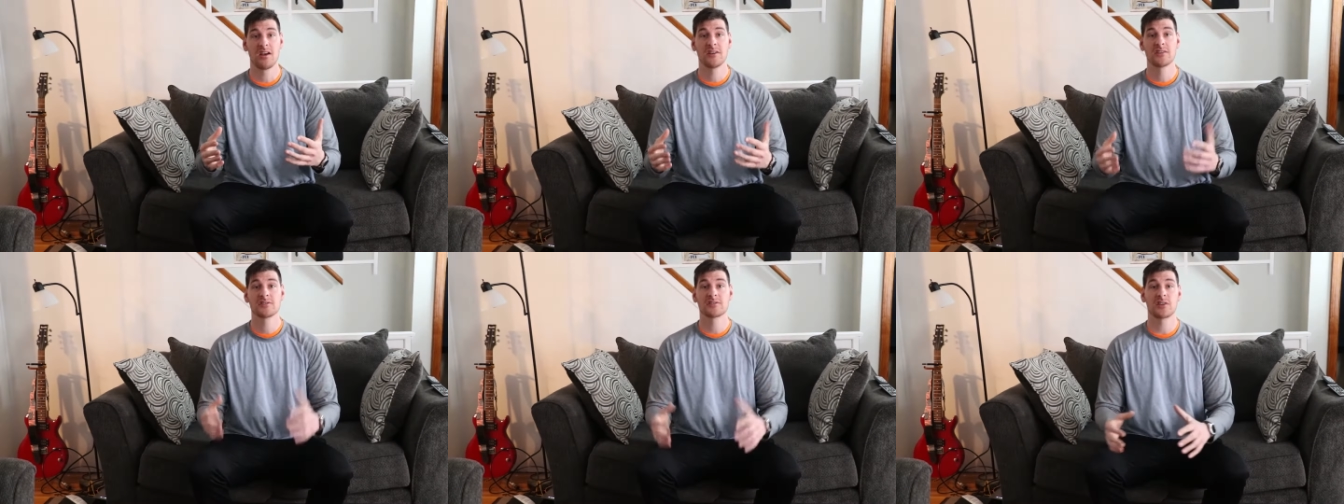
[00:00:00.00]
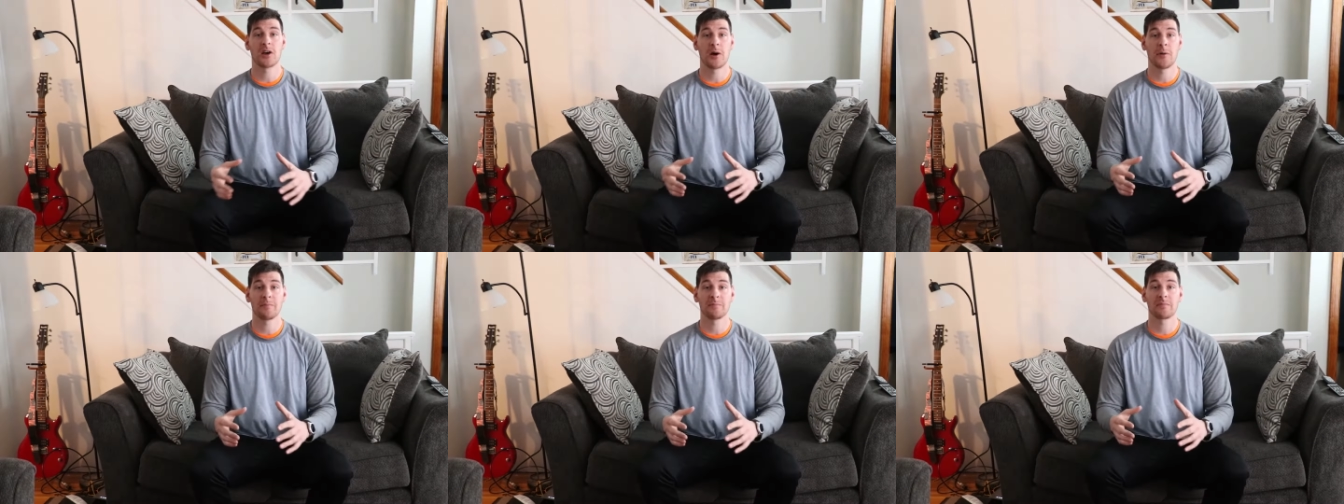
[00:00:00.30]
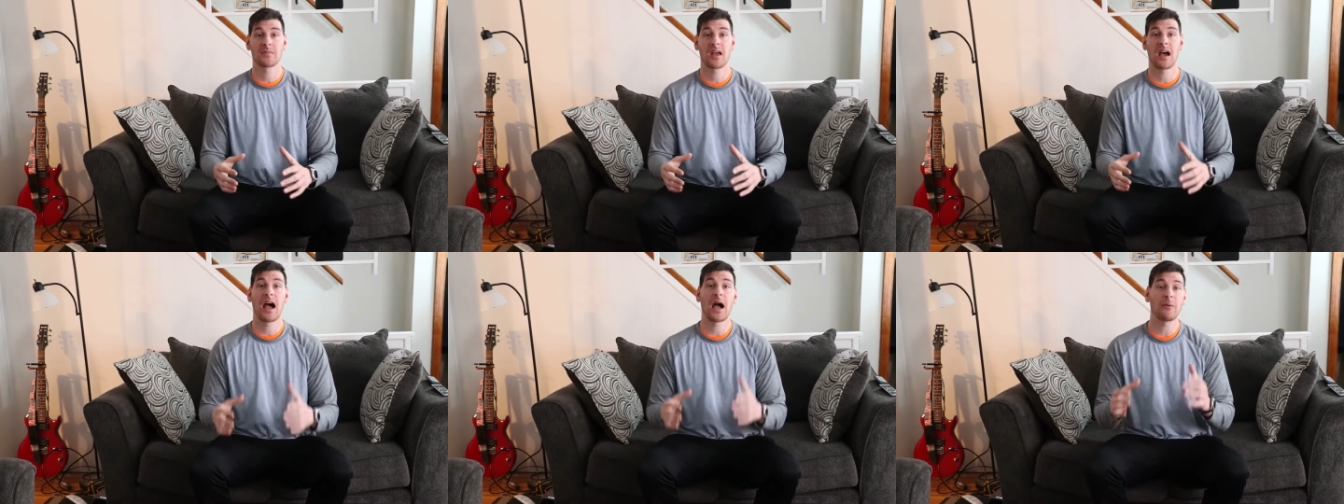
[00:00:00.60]
So
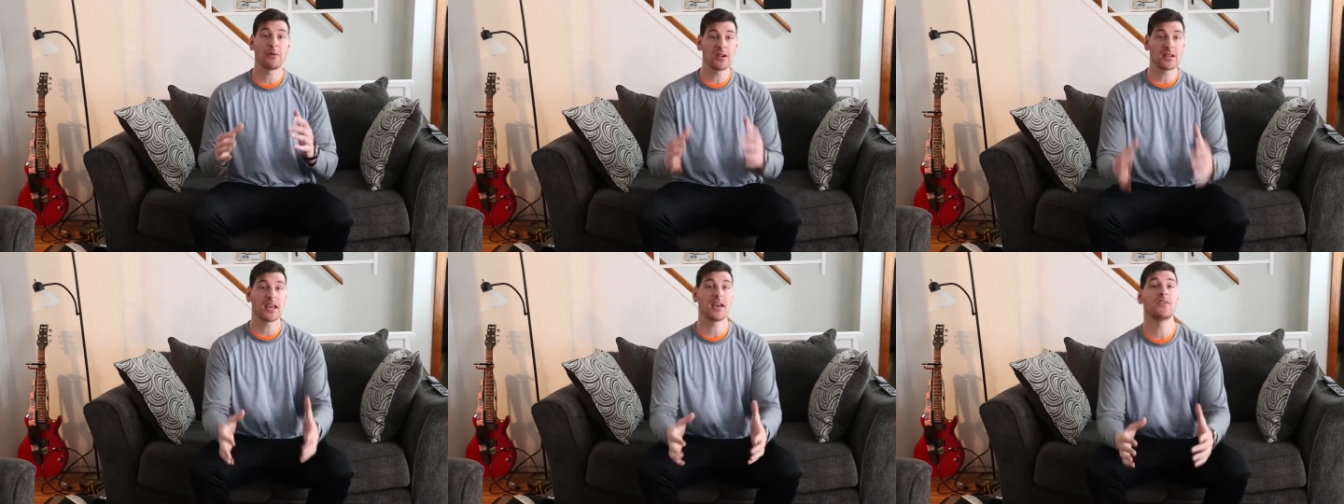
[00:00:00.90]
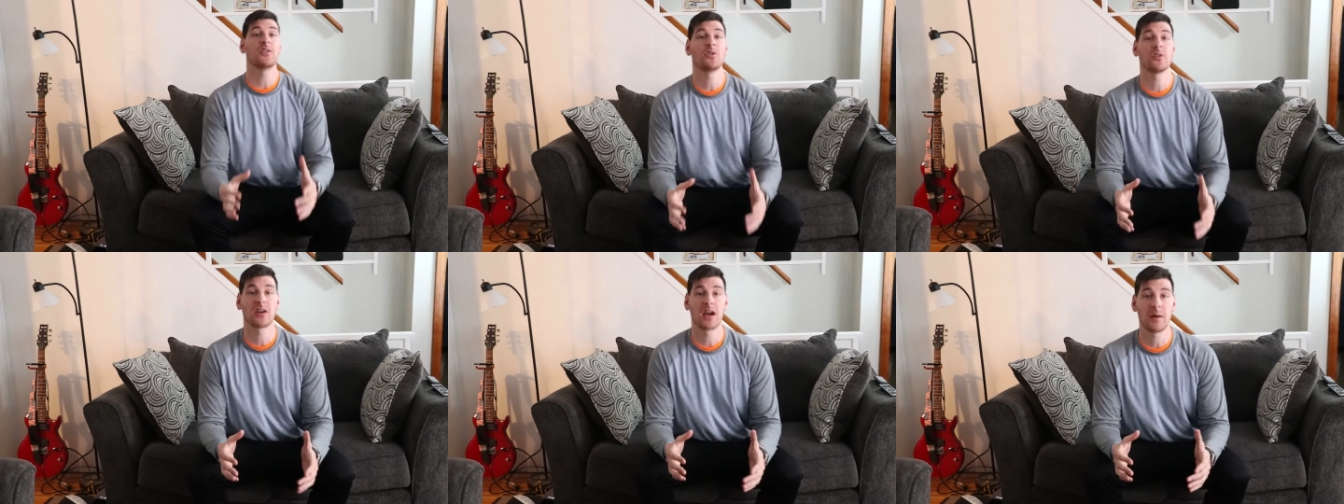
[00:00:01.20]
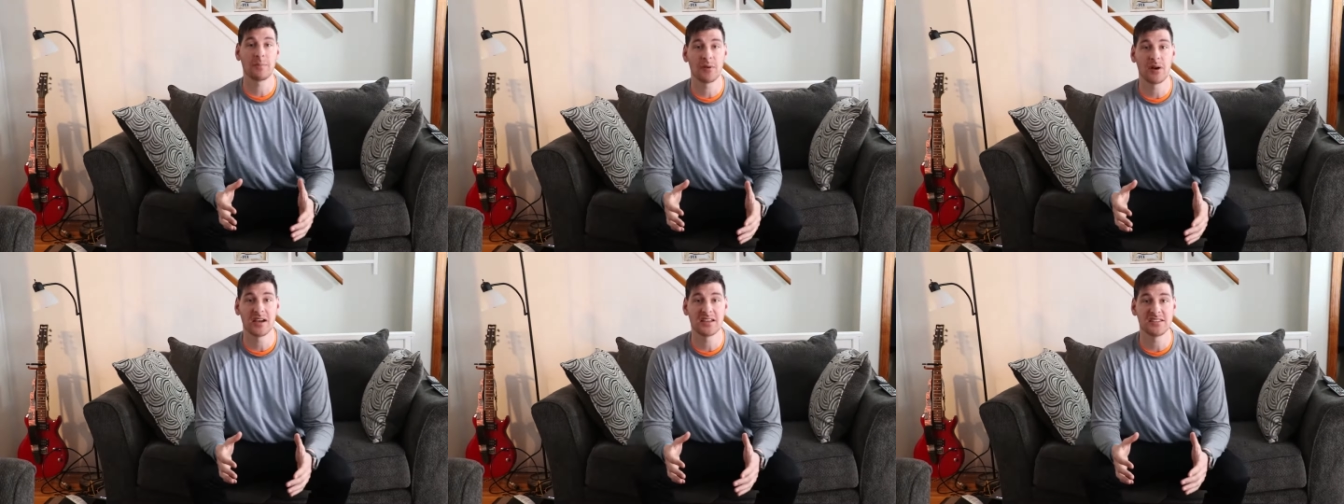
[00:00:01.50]
I want to give you a
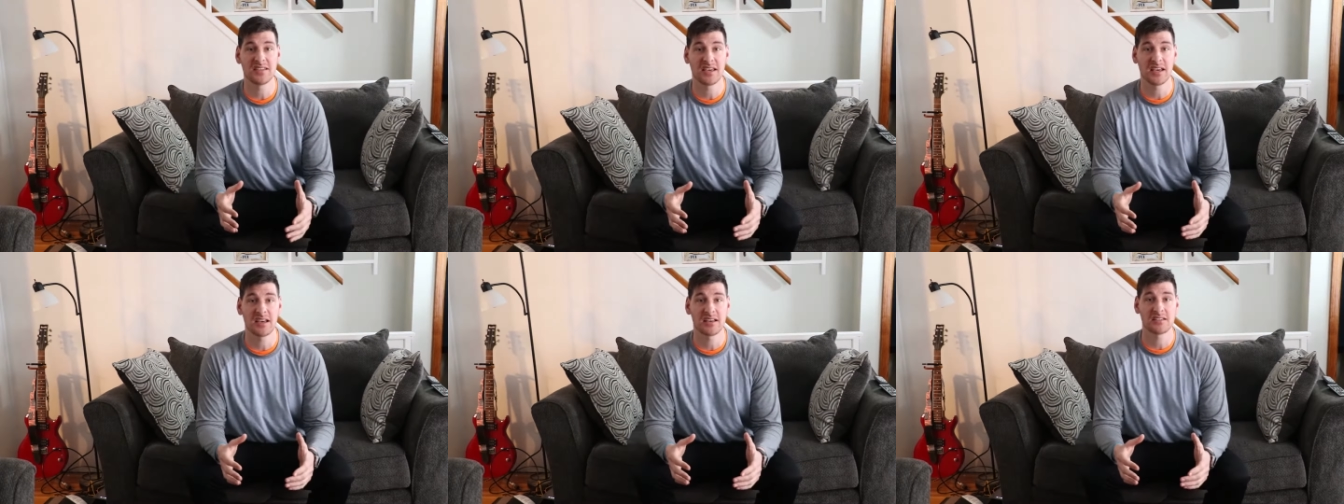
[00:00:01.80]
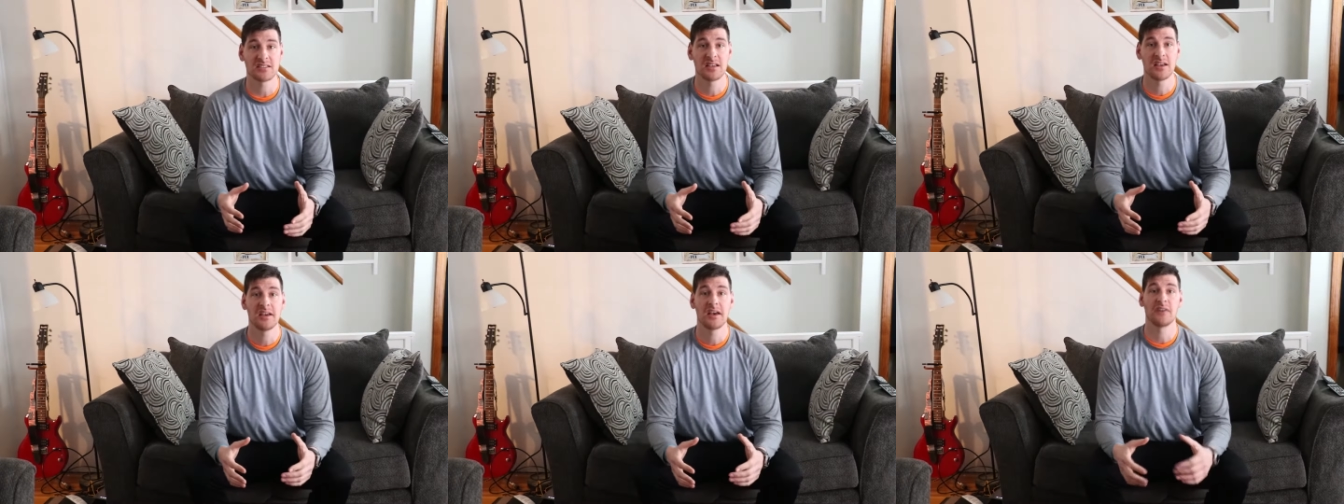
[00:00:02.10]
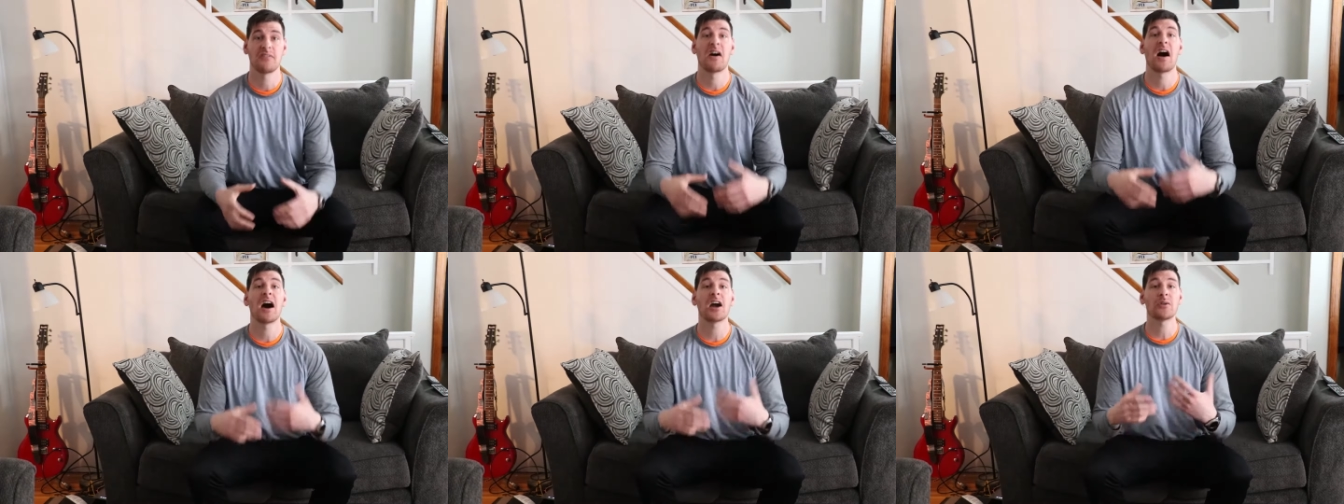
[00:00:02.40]
couple ideas
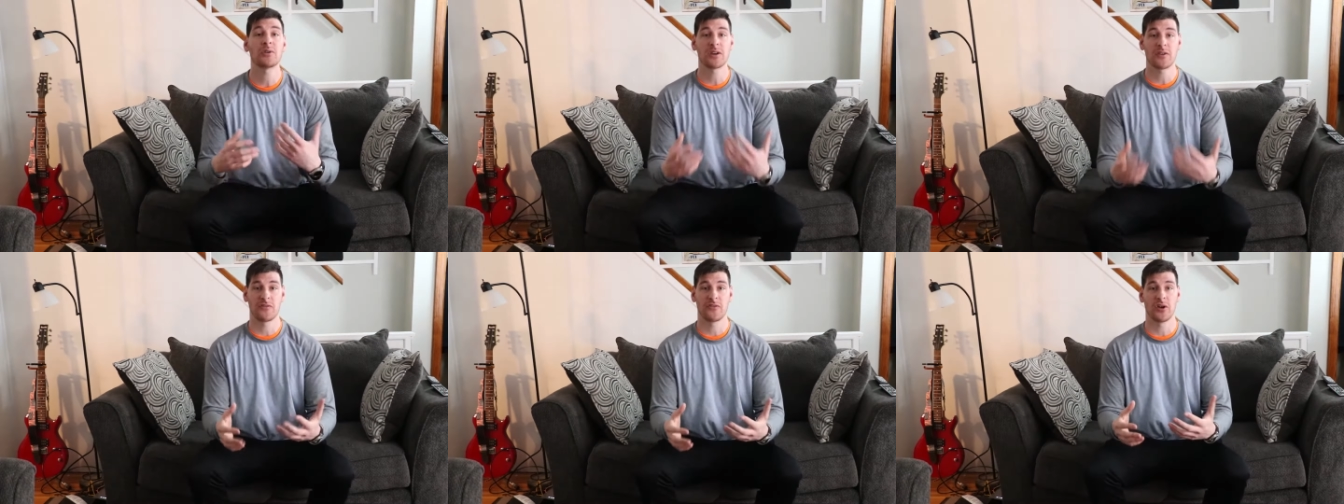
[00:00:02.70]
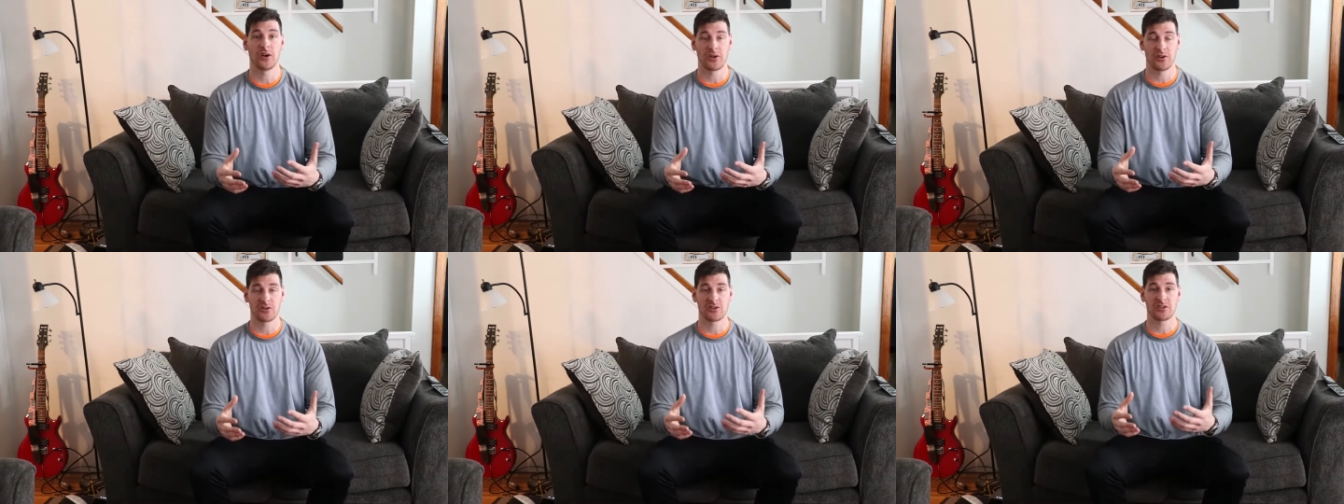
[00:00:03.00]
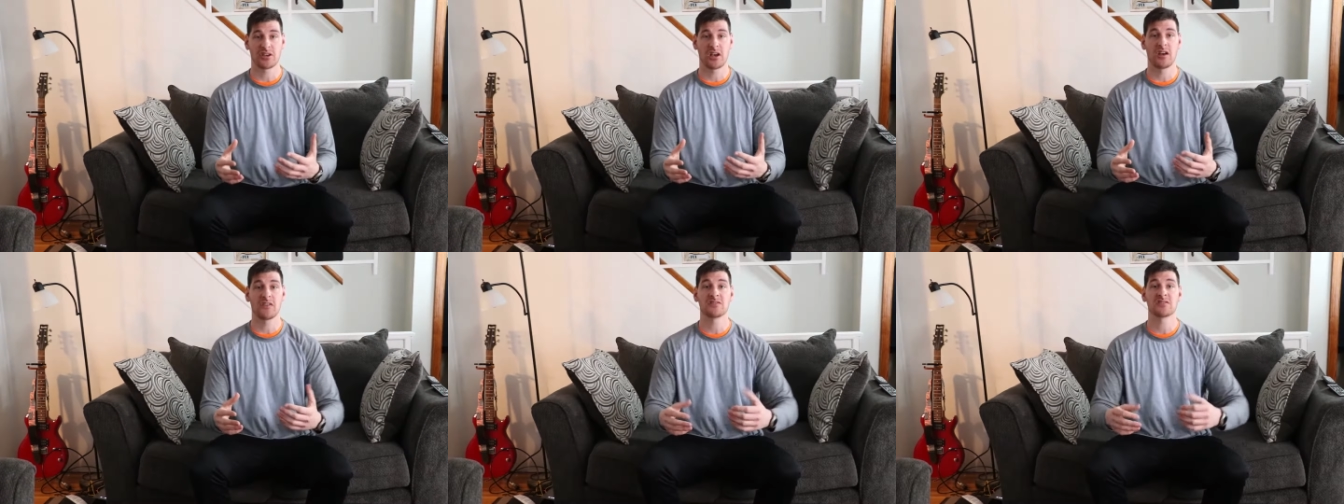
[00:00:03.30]
of how to refill
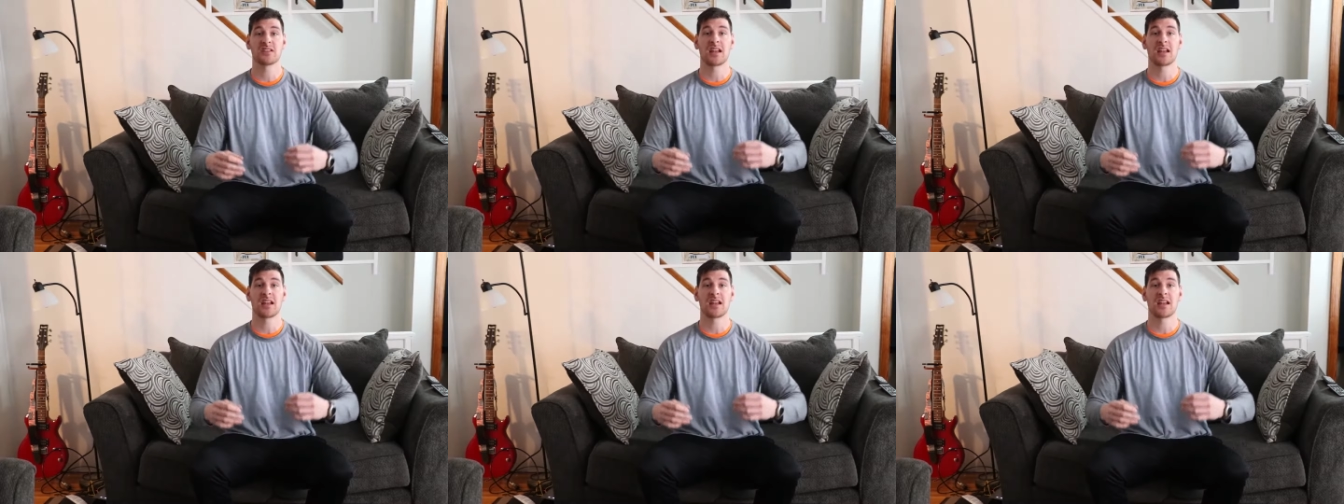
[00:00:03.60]
yourselves,